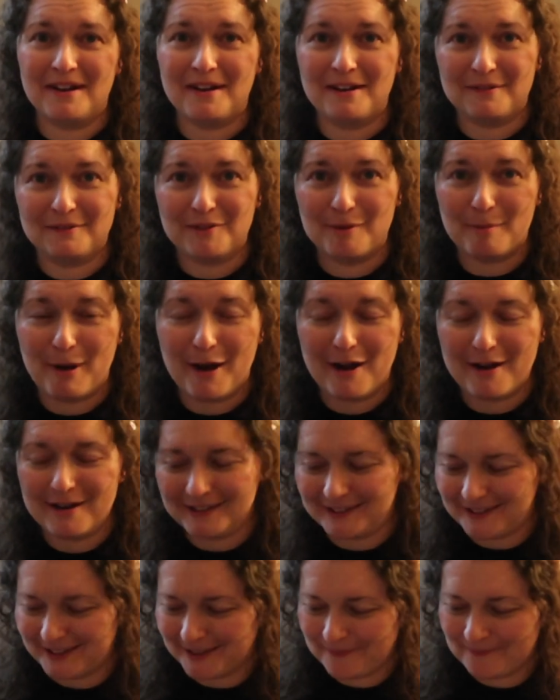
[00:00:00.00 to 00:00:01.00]
of the
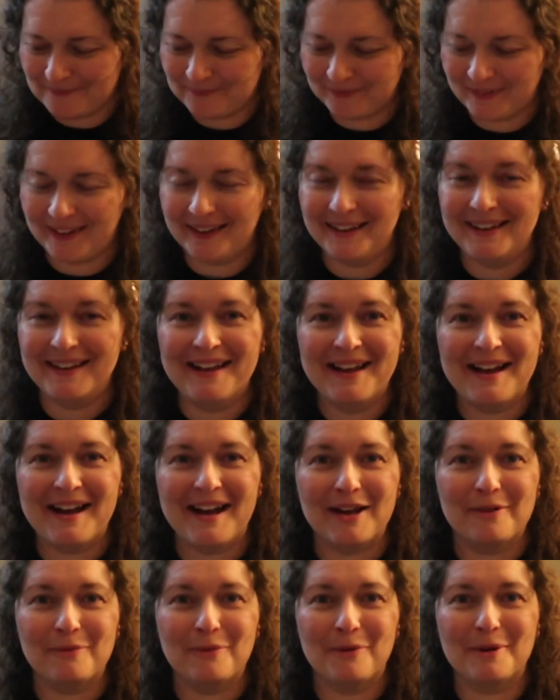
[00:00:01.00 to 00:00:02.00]
box,
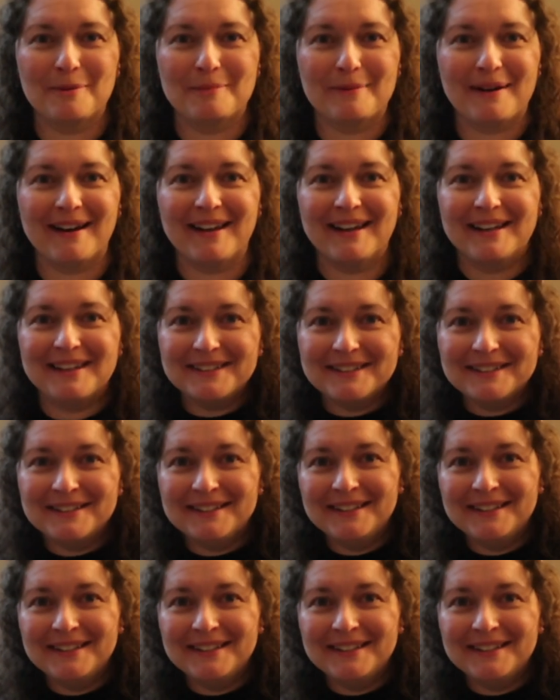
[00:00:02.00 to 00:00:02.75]
I wore my